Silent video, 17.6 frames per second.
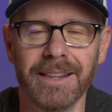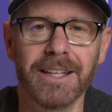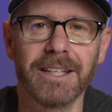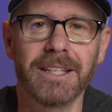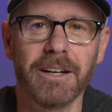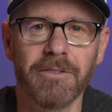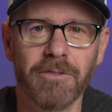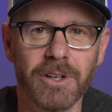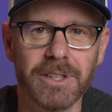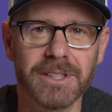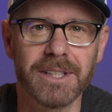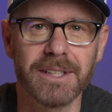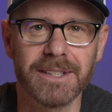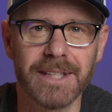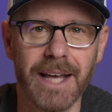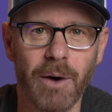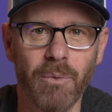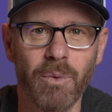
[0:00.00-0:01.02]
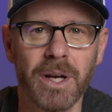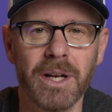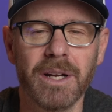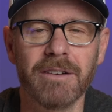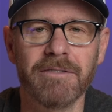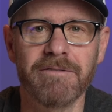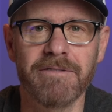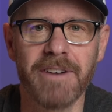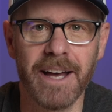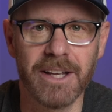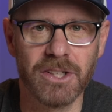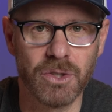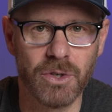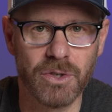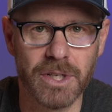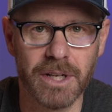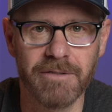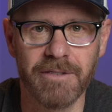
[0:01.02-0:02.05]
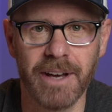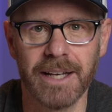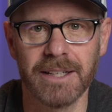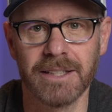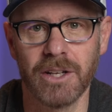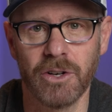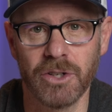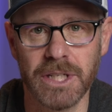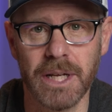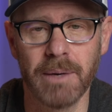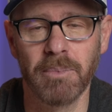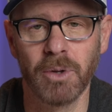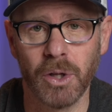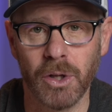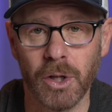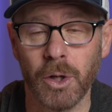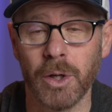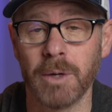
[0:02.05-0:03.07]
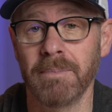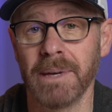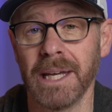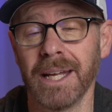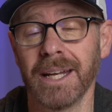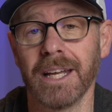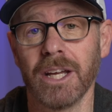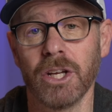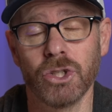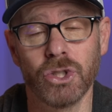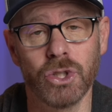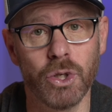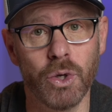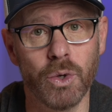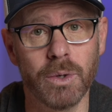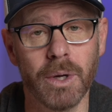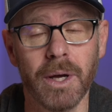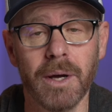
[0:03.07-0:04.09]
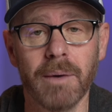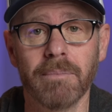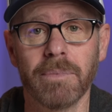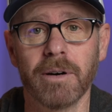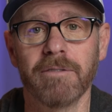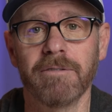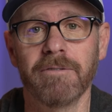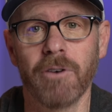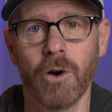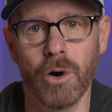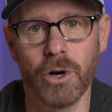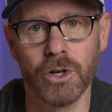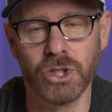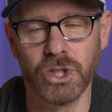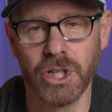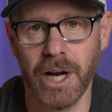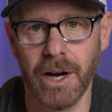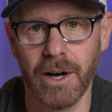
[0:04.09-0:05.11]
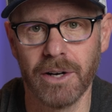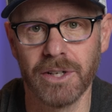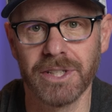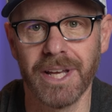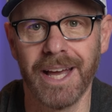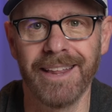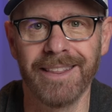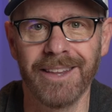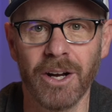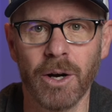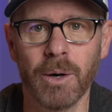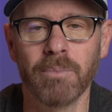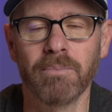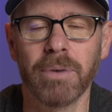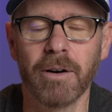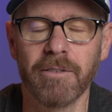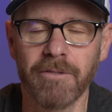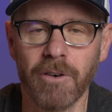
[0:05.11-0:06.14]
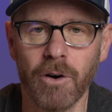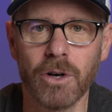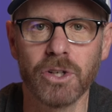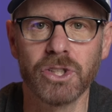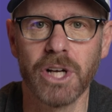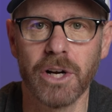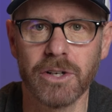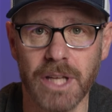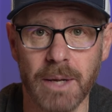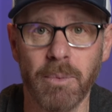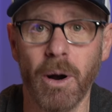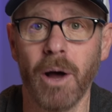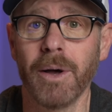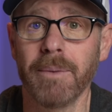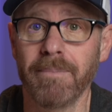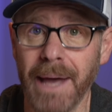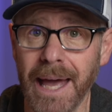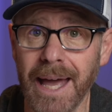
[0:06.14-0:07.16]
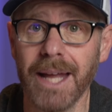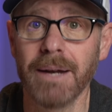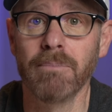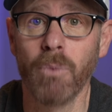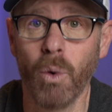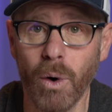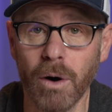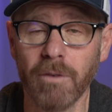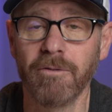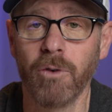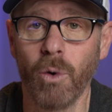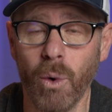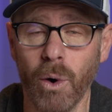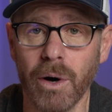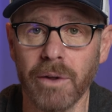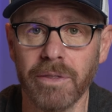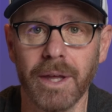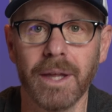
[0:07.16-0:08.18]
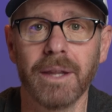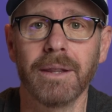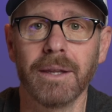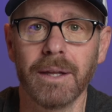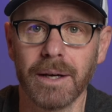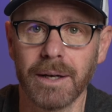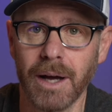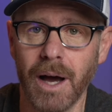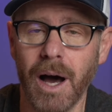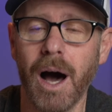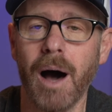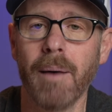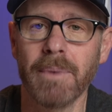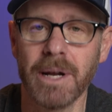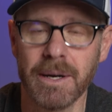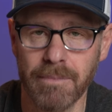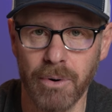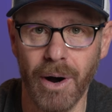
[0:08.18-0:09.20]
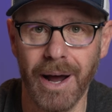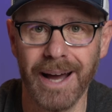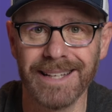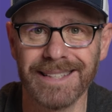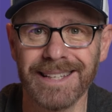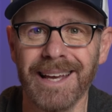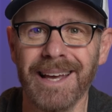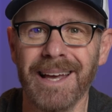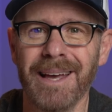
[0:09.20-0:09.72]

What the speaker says: The difference is that when investors invest, they're typically being issued preferred shares. And their preferred shares, they probably paid more for than the common price